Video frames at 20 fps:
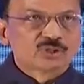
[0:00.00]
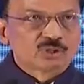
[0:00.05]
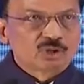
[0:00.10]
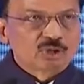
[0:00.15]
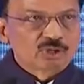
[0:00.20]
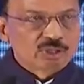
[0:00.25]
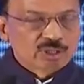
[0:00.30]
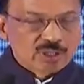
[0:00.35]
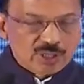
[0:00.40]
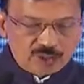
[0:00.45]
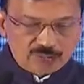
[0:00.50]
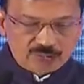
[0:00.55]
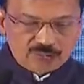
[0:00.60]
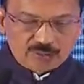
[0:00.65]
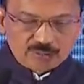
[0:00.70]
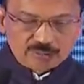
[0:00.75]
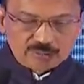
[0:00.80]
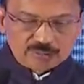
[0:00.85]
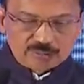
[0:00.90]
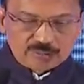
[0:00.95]
delayed
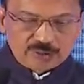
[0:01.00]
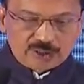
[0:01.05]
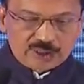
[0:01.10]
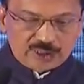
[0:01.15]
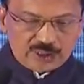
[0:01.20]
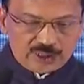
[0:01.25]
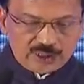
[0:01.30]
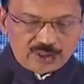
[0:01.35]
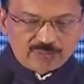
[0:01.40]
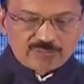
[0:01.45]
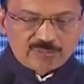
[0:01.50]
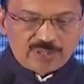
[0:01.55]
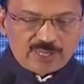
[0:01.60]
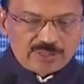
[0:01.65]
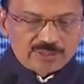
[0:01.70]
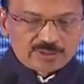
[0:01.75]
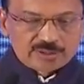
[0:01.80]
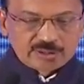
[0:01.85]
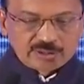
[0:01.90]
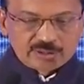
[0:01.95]
from Delhi
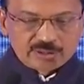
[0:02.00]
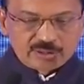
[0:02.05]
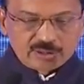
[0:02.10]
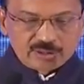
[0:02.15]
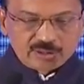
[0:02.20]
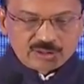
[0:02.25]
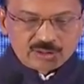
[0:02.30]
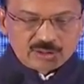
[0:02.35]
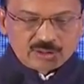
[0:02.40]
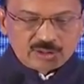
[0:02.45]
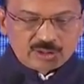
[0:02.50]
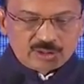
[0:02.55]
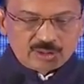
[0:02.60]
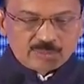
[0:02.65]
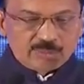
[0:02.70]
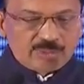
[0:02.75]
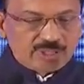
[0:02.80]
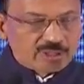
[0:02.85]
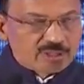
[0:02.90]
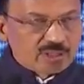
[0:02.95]
flight.
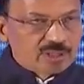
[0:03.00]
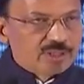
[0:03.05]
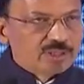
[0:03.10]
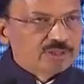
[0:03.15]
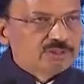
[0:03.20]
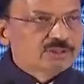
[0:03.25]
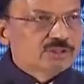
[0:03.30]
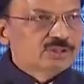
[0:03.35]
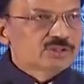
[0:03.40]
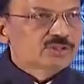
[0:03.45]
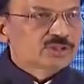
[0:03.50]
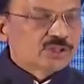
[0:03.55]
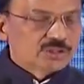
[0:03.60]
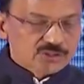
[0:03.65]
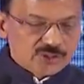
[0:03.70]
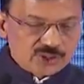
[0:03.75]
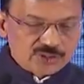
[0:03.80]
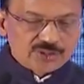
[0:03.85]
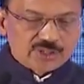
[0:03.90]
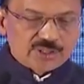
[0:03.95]
My colleague, Sri
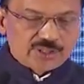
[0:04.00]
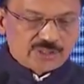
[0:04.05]
Sanjay Jena.